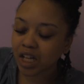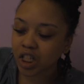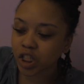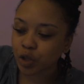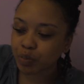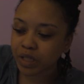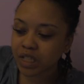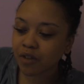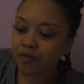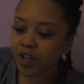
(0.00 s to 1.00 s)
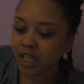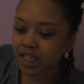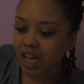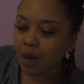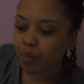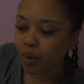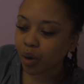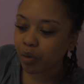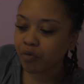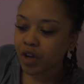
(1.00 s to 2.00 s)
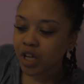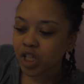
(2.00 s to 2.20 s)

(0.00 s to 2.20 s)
a specific type of